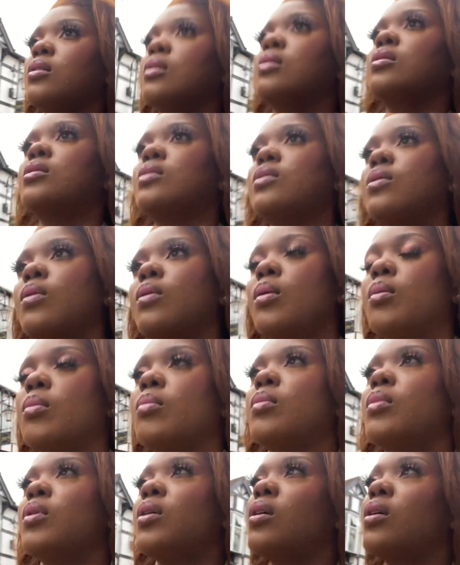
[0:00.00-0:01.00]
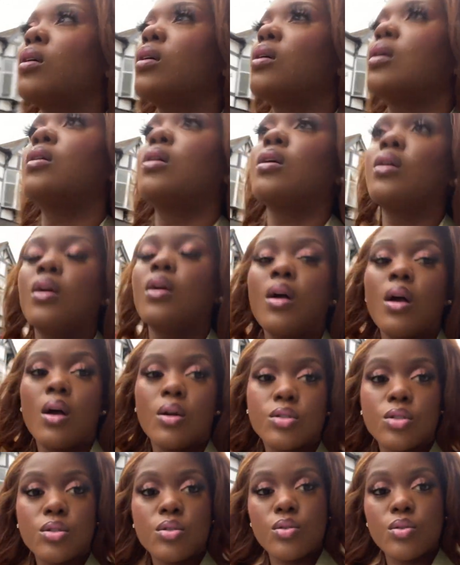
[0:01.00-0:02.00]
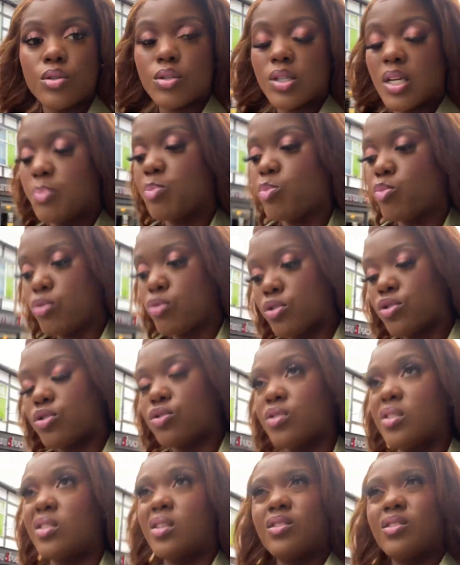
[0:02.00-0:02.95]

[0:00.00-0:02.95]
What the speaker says: So I'll just go to Brook Street,